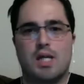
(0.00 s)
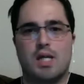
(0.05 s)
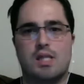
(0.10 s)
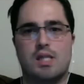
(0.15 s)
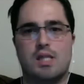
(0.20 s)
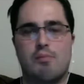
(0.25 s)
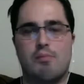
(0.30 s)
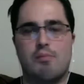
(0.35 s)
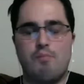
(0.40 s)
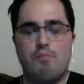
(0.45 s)

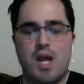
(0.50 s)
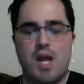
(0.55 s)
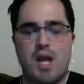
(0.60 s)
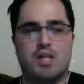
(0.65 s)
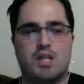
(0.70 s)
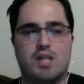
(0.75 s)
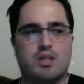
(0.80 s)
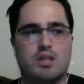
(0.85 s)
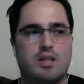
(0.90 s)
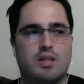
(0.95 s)
the
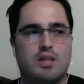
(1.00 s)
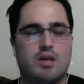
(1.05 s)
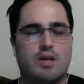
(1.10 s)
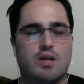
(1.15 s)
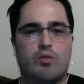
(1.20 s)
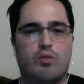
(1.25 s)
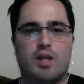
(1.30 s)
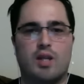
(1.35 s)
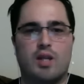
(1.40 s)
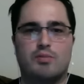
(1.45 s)
major thing
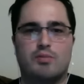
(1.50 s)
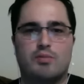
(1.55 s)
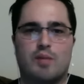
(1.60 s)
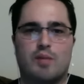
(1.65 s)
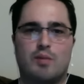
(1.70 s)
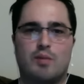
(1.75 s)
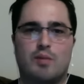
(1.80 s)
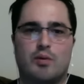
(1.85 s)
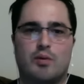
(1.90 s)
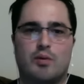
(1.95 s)
that really
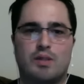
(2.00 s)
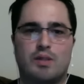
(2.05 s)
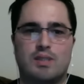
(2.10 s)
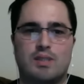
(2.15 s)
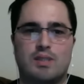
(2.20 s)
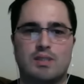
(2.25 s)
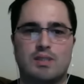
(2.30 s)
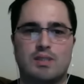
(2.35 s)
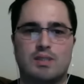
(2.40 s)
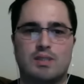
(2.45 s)
upset people
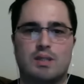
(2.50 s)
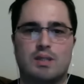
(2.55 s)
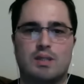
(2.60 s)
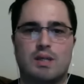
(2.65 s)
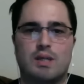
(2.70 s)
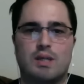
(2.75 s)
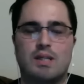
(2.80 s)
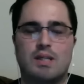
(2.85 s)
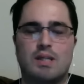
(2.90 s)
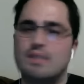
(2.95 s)
is this:
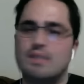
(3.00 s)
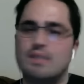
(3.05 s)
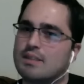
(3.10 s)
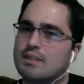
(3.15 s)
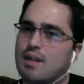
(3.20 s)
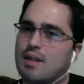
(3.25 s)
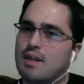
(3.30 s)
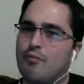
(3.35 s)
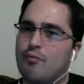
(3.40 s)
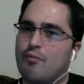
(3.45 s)
this is
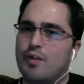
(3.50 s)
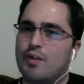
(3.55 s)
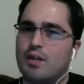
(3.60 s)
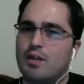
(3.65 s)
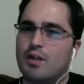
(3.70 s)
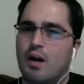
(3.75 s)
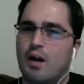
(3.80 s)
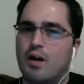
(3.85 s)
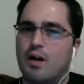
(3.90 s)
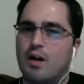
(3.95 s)

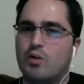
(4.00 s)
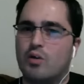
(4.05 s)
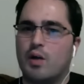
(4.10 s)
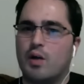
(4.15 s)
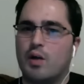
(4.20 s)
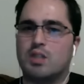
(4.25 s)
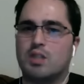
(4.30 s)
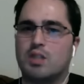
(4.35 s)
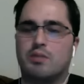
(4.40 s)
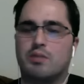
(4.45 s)
definitely,
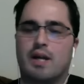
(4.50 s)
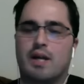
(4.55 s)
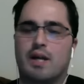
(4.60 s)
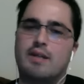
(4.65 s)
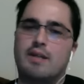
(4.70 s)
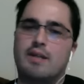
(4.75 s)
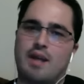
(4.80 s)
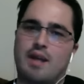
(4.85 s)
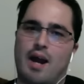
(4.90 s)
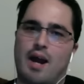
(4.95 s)
unquestionably,
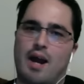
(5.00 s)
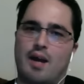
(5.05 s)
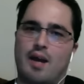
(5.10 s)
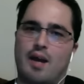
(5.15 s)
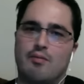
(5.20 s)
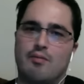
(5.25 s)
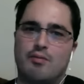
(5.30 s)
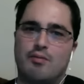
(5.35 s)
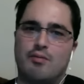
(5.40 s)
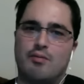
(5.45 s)
a
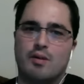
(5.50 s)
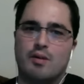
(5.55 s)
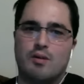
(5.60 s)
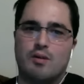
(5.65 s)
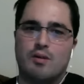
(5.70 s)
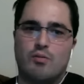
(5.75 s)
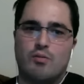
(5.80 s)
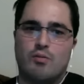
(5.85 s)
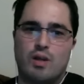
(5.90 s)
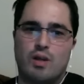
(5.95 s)
dive
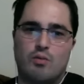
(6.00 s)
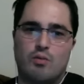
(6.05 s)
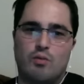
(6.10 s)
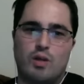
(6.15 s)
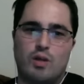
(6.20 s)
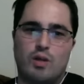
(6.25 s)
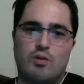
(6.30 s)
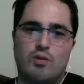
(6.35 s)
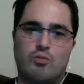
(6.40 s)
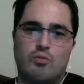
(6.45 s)
when
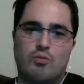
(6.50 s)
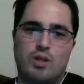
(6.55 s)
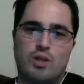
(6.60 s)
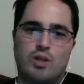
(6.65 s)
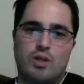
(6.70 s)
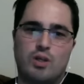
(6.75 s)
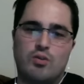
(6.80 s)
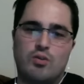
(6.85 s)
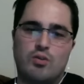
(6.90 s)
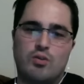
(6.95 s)
when you when you use